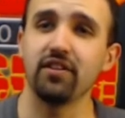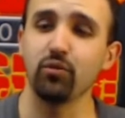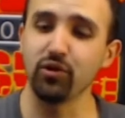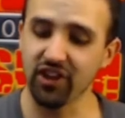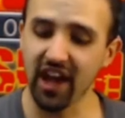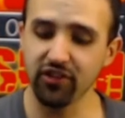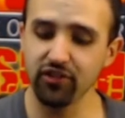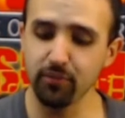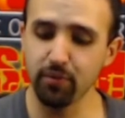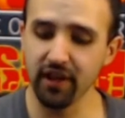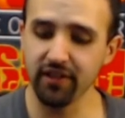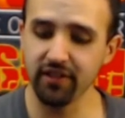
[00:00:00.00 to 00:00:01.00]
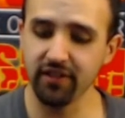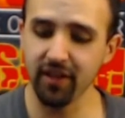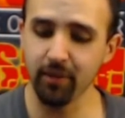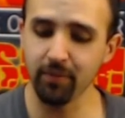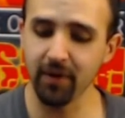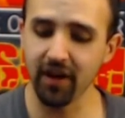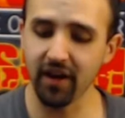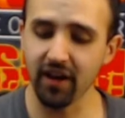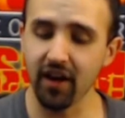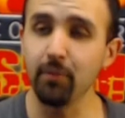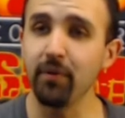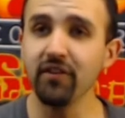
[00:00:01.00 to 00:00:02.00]
which actually places him
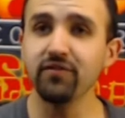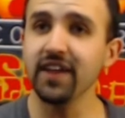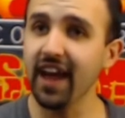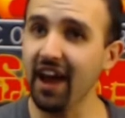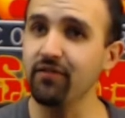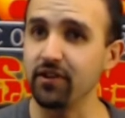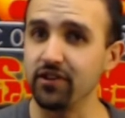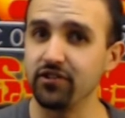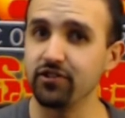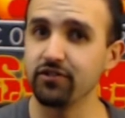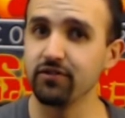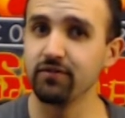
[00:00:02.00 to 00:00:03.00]
above the average